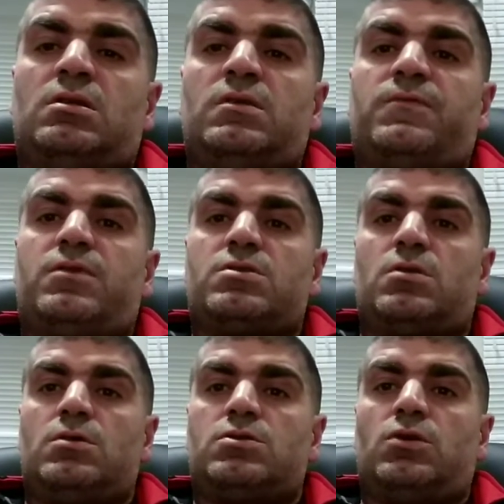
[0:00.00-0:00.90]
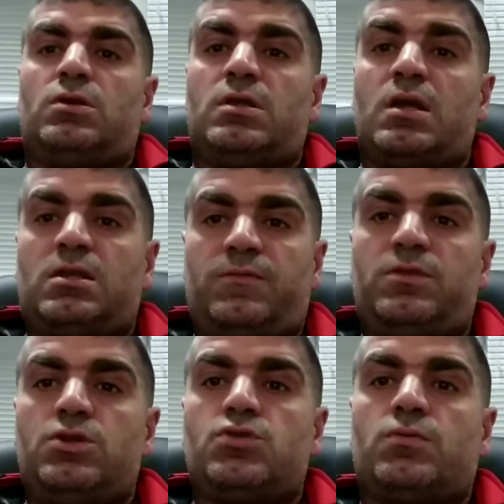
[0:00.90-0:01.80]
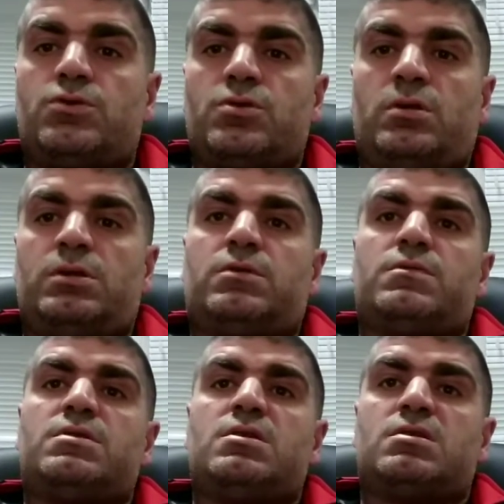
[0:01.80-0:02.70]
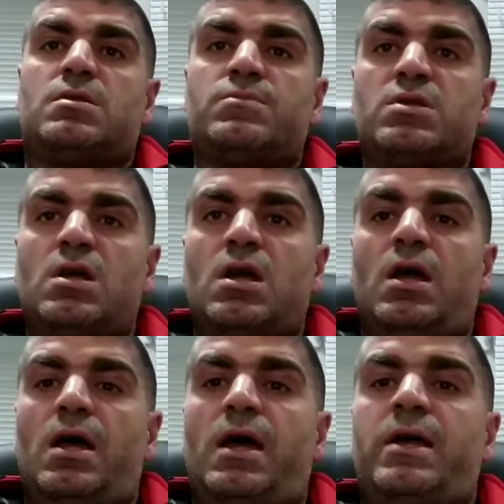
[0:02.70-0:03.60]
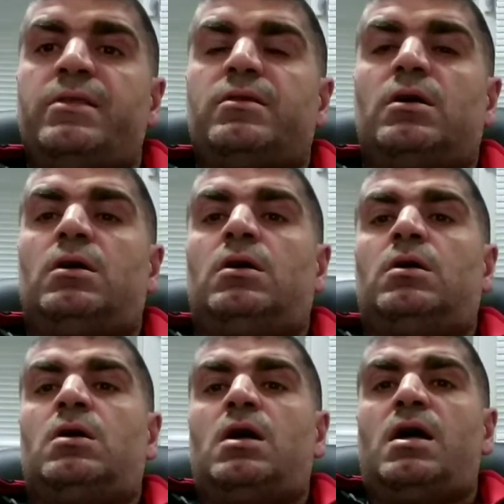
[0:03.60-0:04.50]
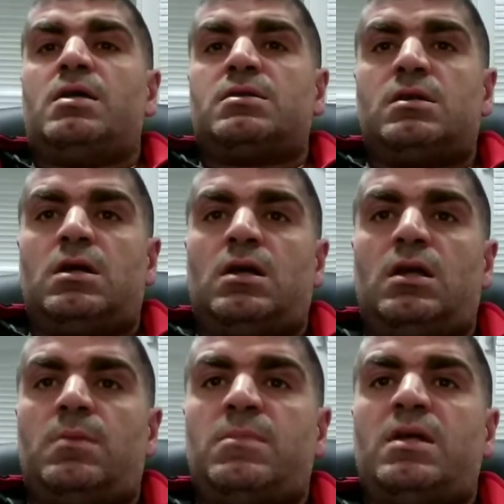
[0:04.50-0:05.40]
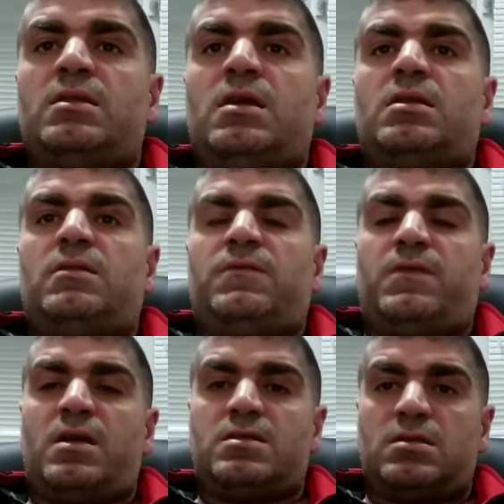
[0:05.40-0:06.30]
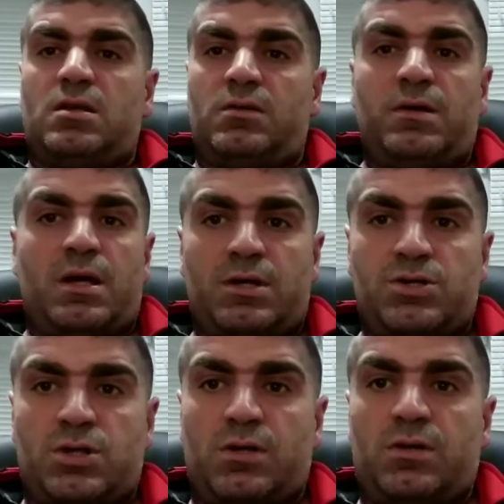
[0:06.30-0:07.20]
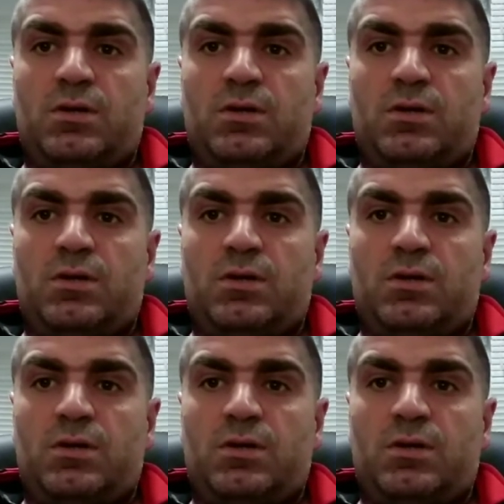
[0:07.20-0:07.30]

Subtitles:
difference also connective tissue regulatory systems, and has a immediate defense reaction